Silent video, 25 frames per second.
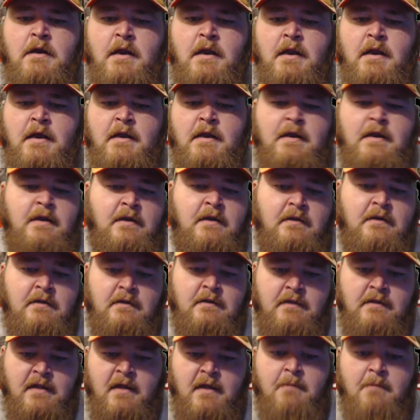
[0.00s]
and
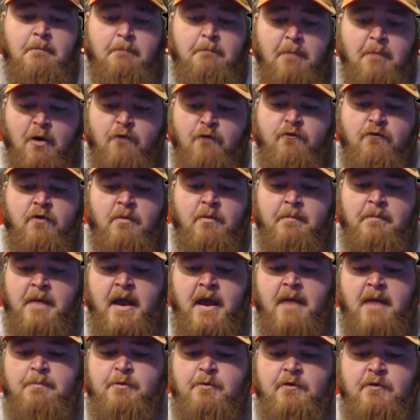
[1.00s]
them, both of them
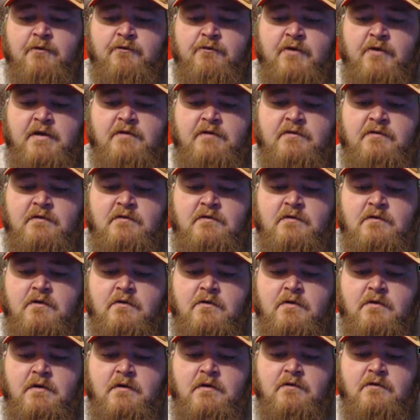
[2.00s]
happen to face each
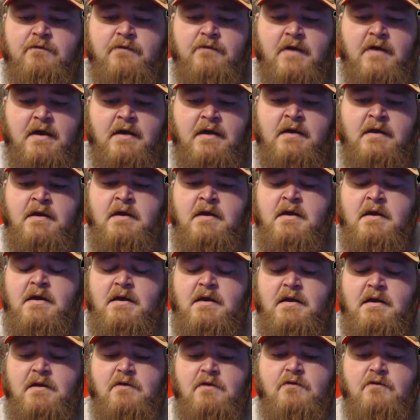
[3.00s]
other in this fight.
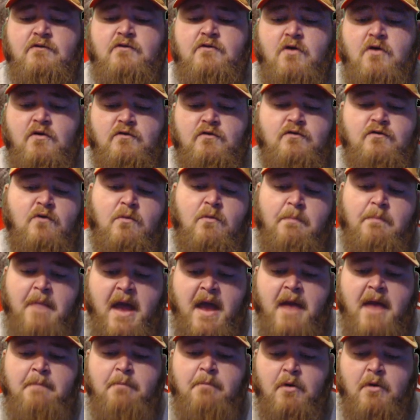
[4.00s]
And there's also
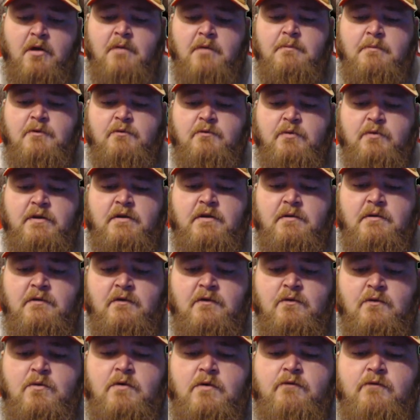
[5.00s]
bad blood between the
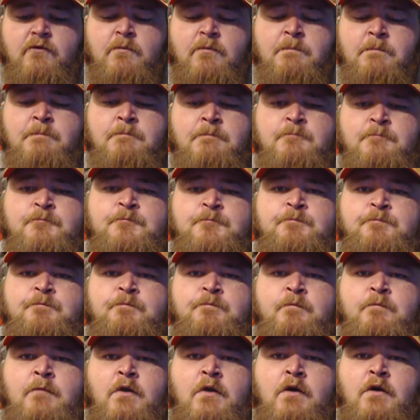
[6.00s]
two of them.
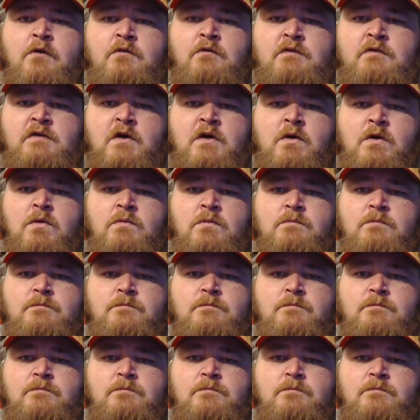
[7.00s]
So